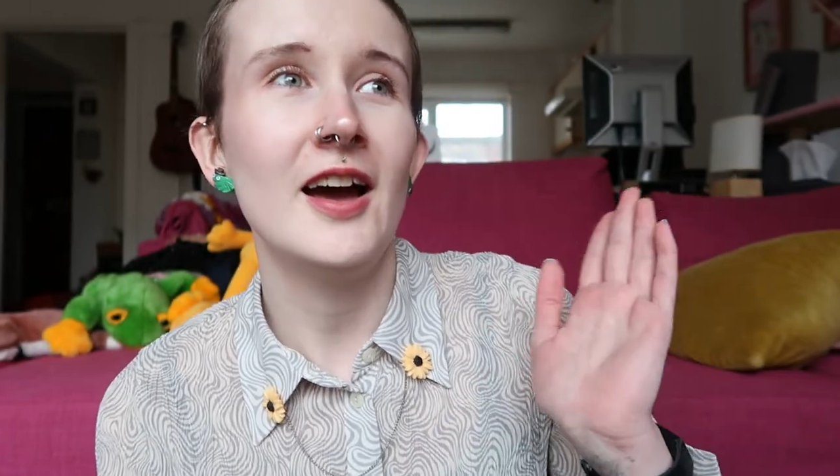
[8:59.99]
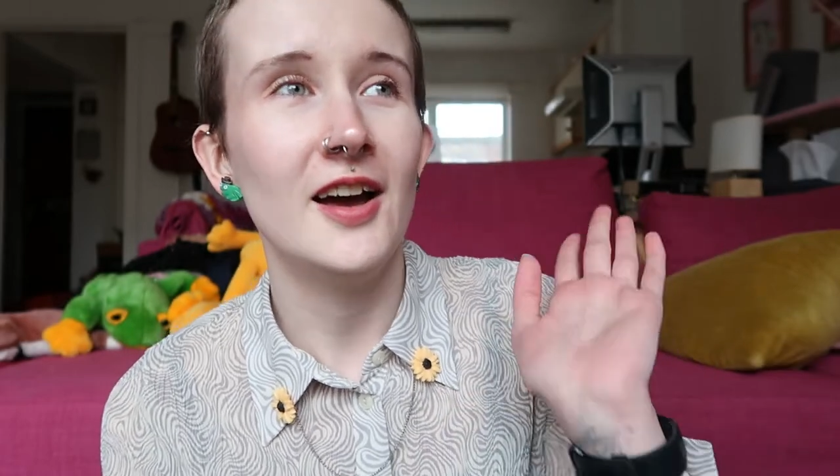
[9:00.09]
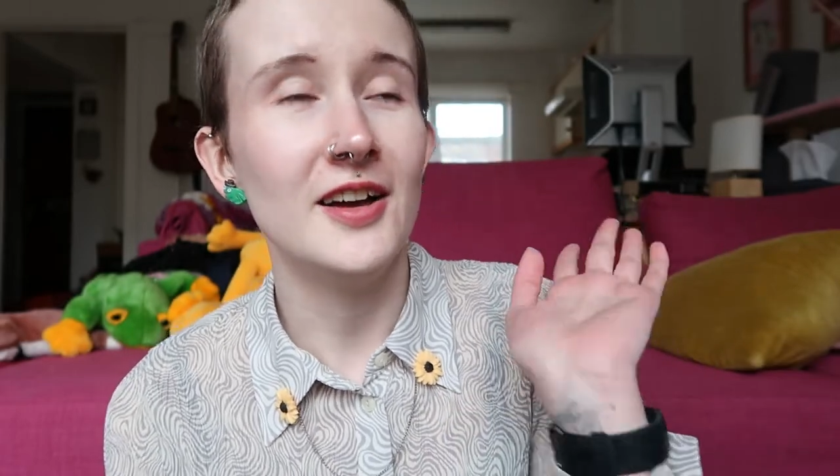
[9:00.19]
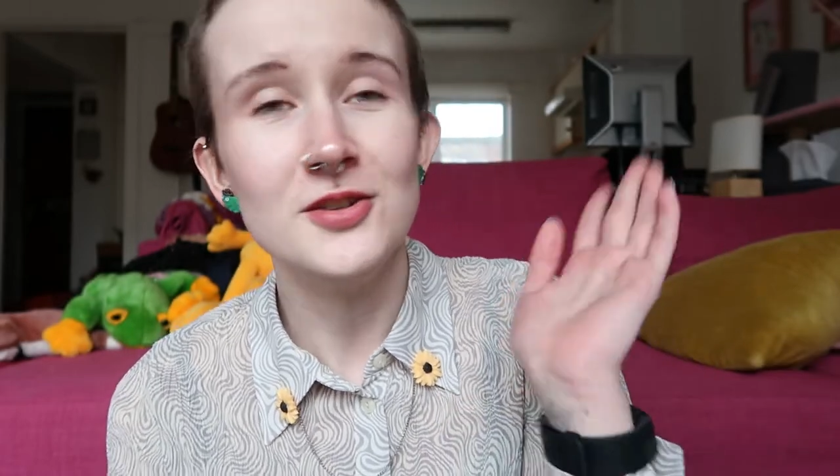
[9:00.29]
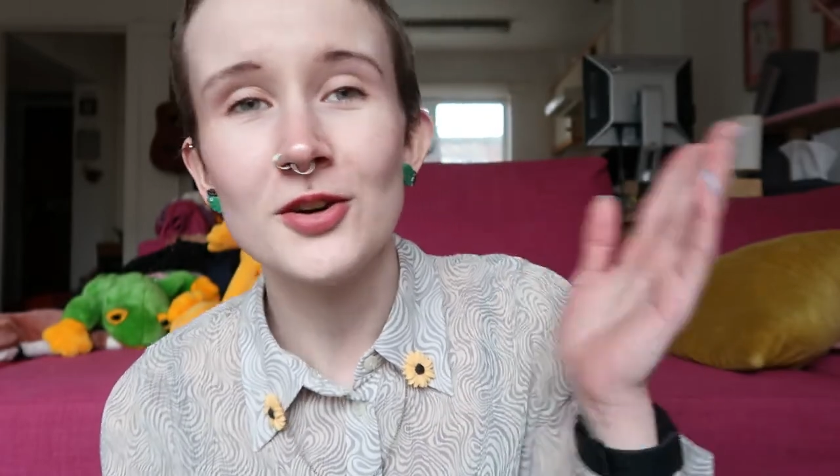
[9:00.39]

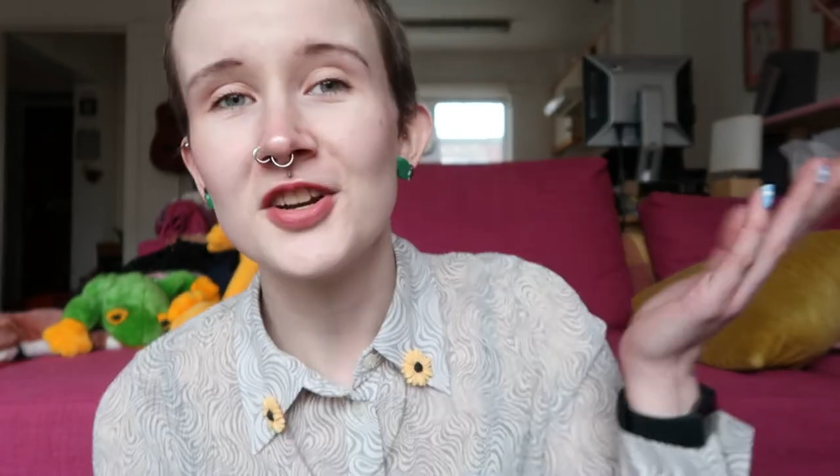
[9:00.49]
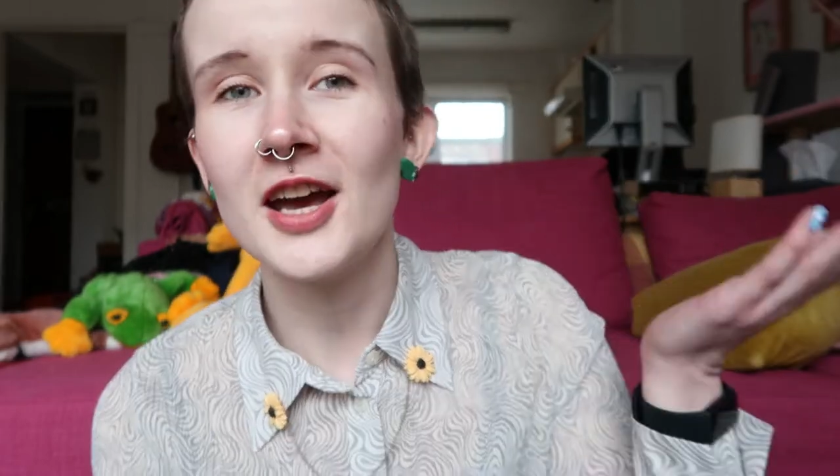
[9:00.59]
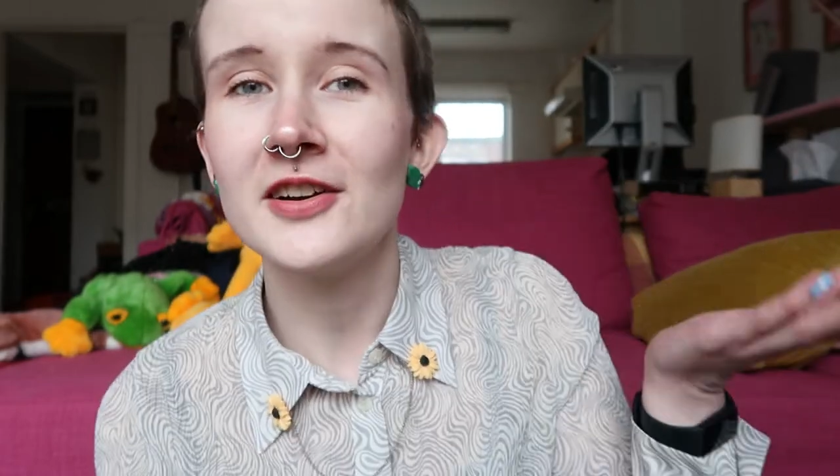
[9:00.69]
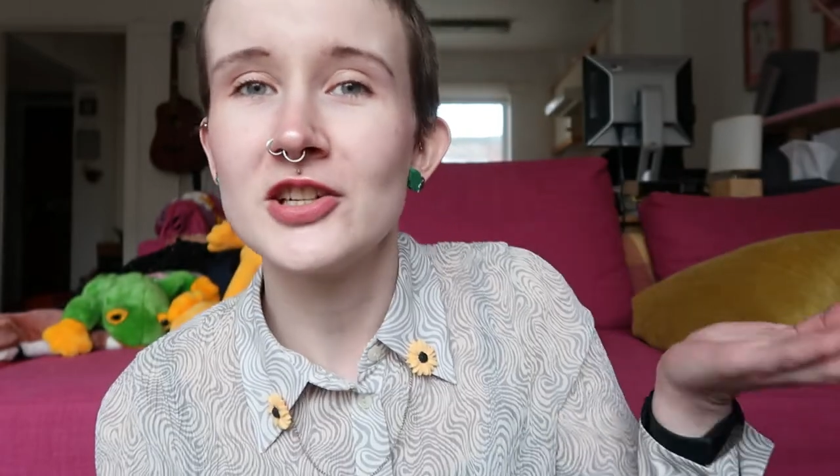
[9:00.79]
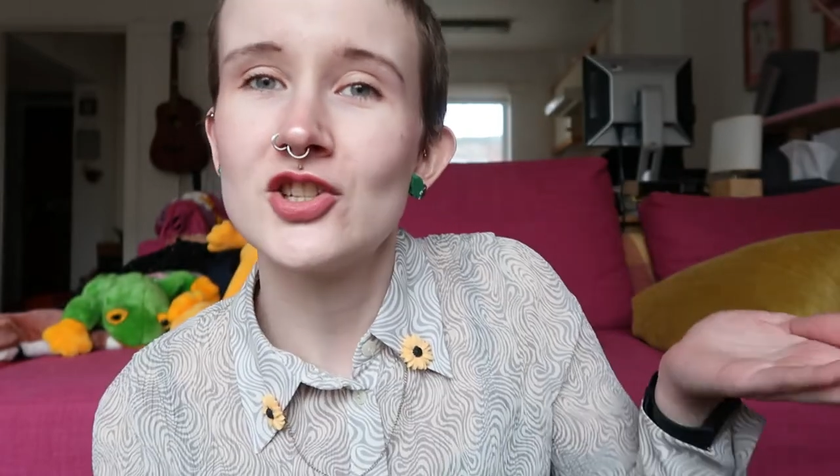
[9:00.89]
uh, Northern
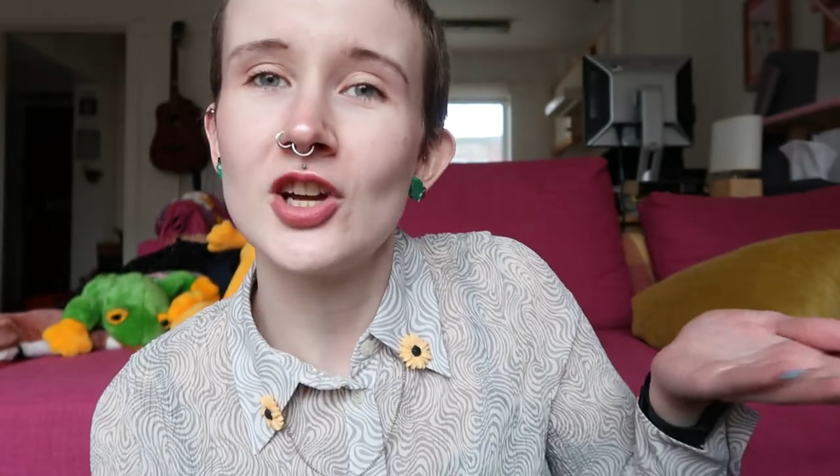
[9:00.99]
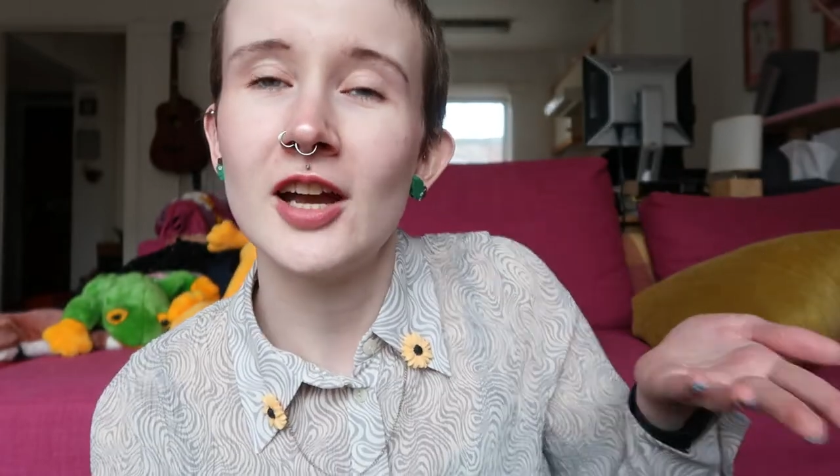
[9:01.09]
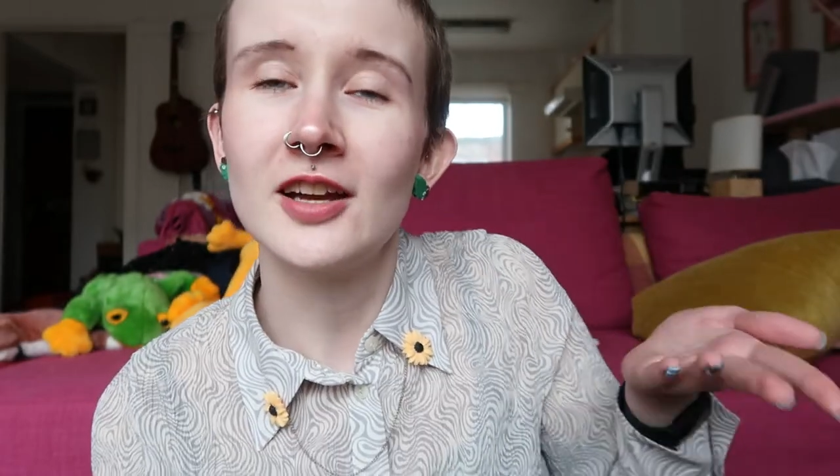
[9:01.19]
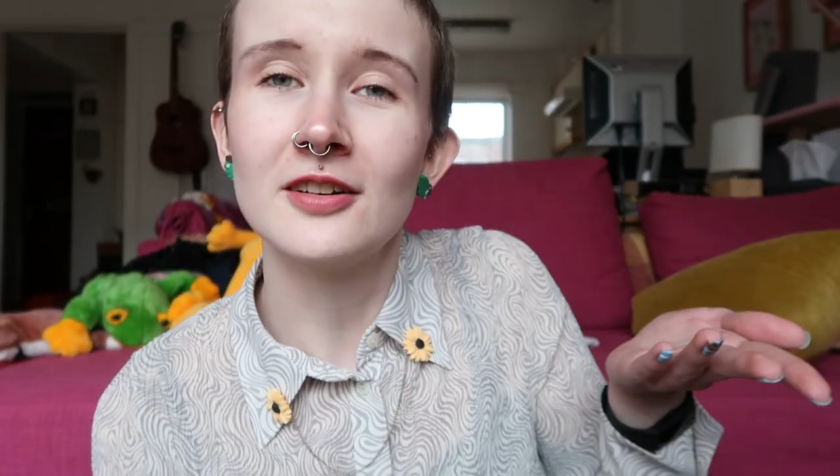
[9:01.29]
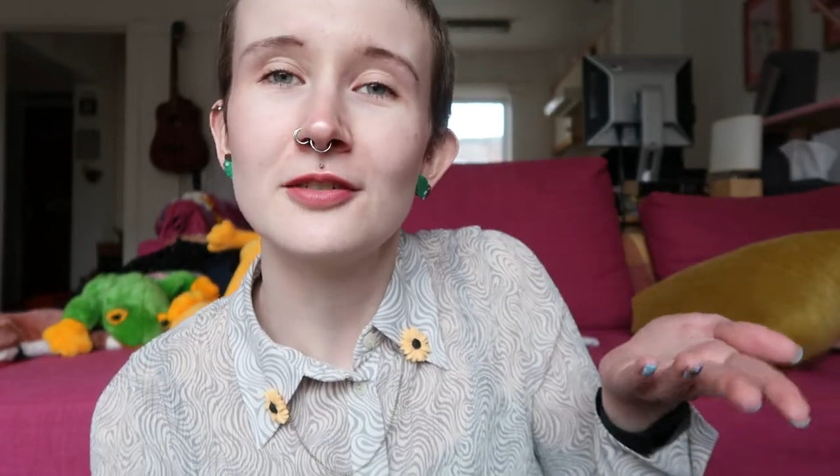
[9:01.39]
Irish
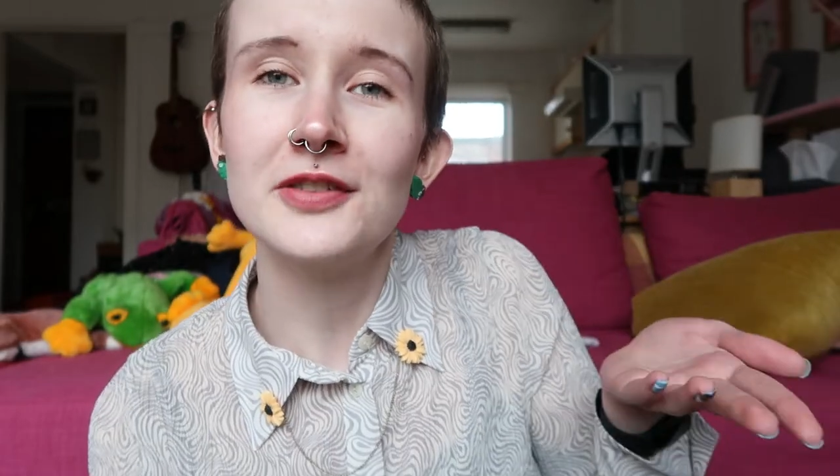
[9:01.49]
giant